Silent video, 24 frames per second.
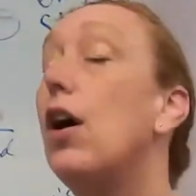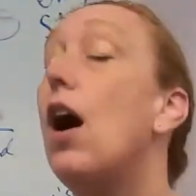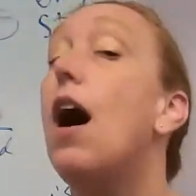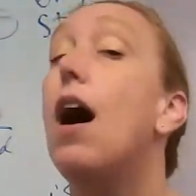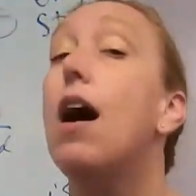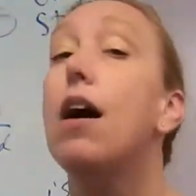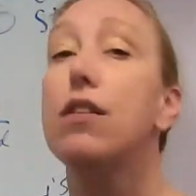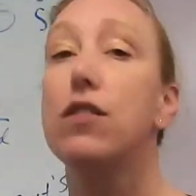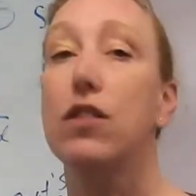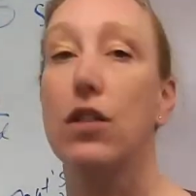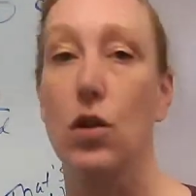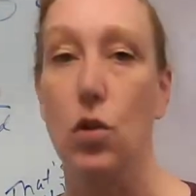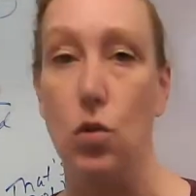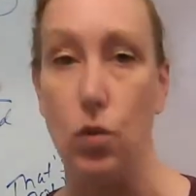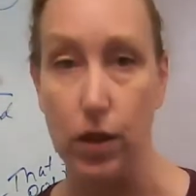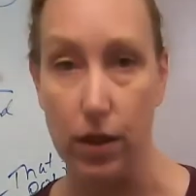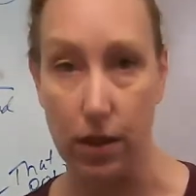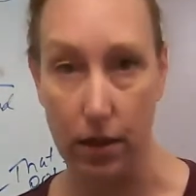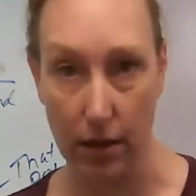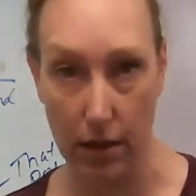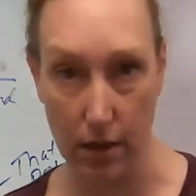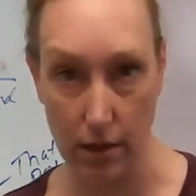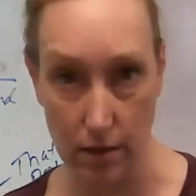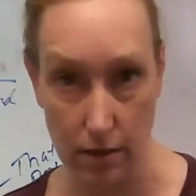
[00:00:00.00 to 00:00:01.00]
are
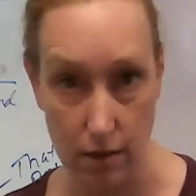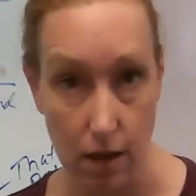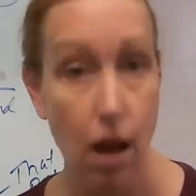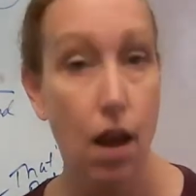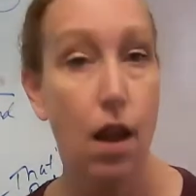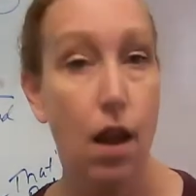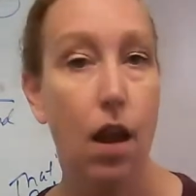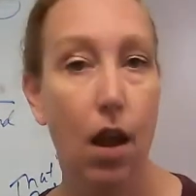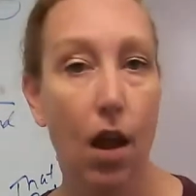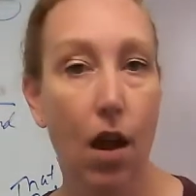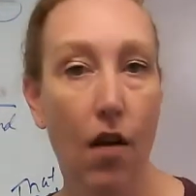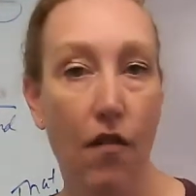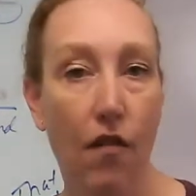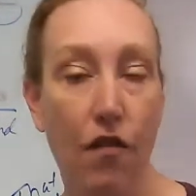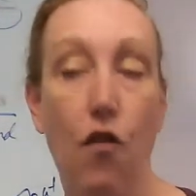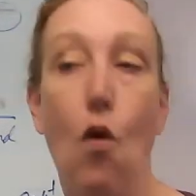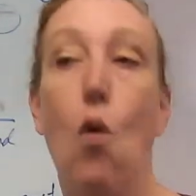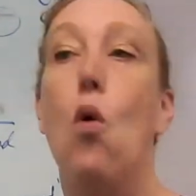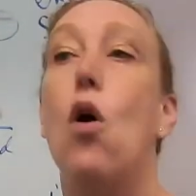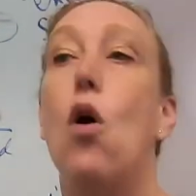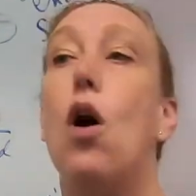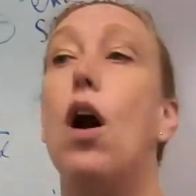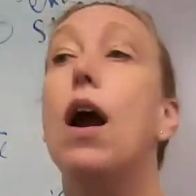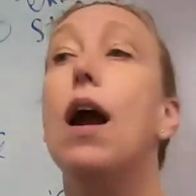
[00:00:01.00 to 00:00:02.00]
consequences
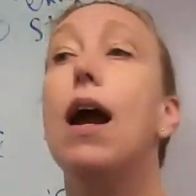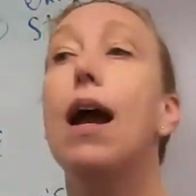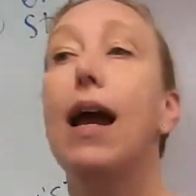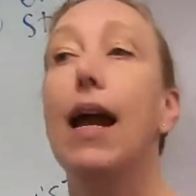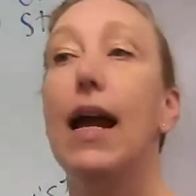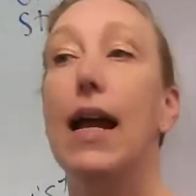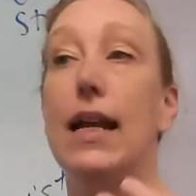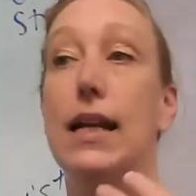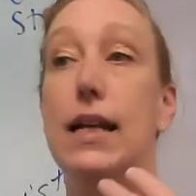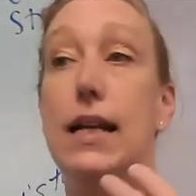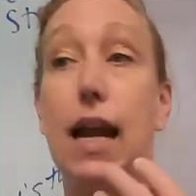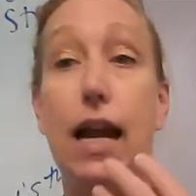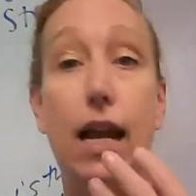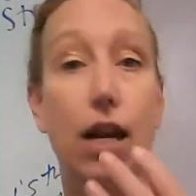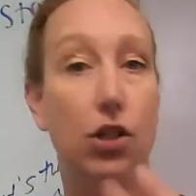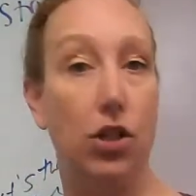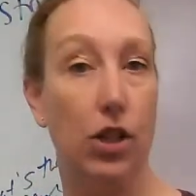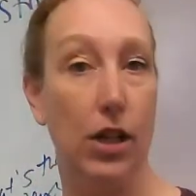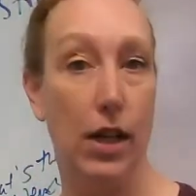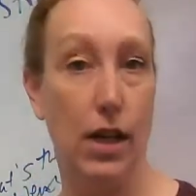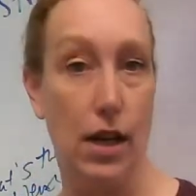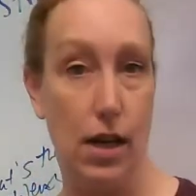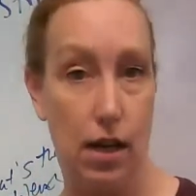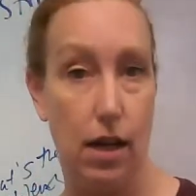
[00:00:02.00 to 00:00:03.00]
for
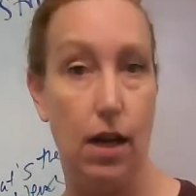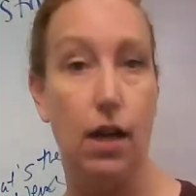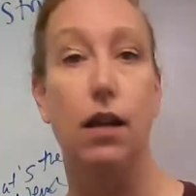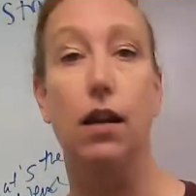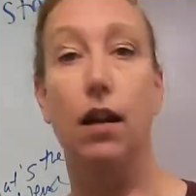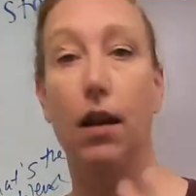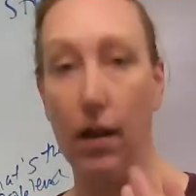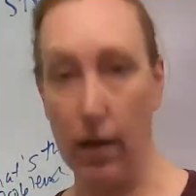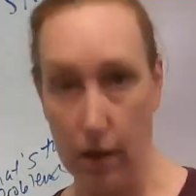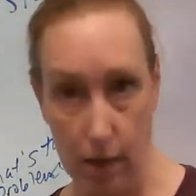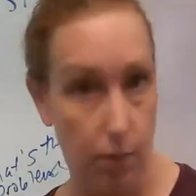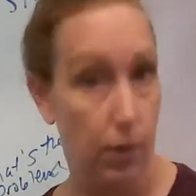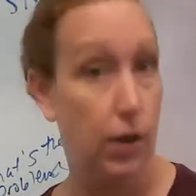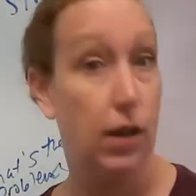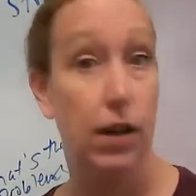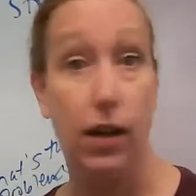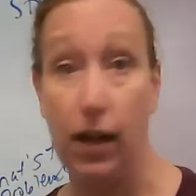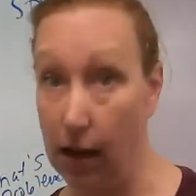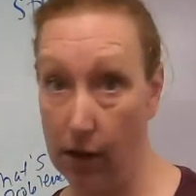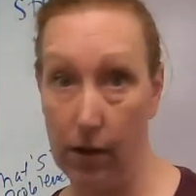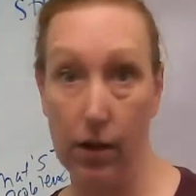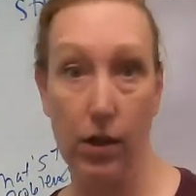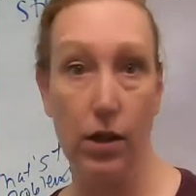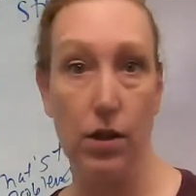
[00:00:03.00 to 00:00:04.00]
engaging in
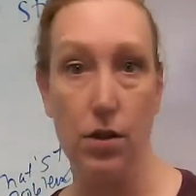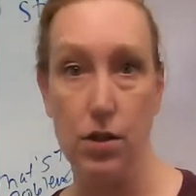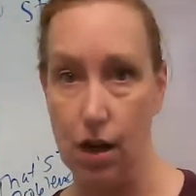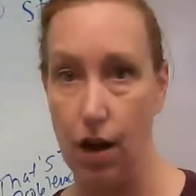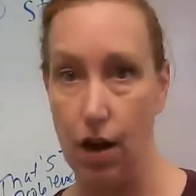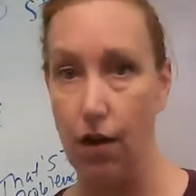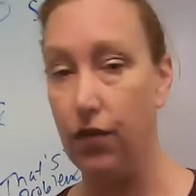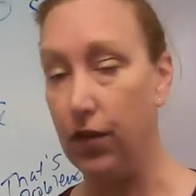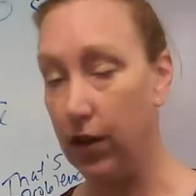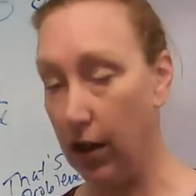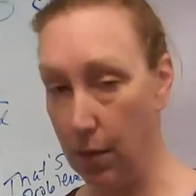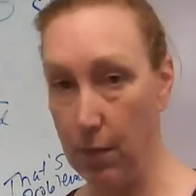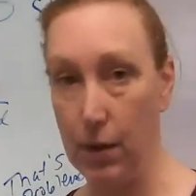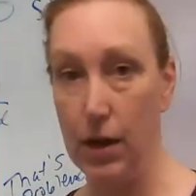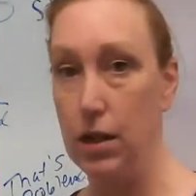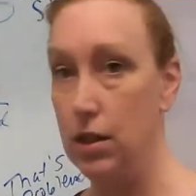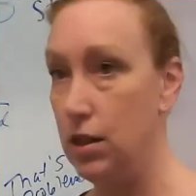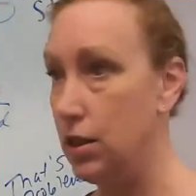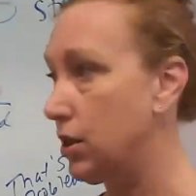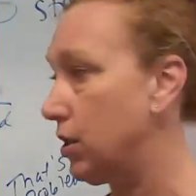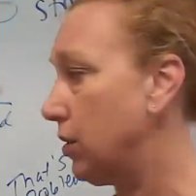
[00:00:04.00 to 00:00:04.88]
killing yourself and committing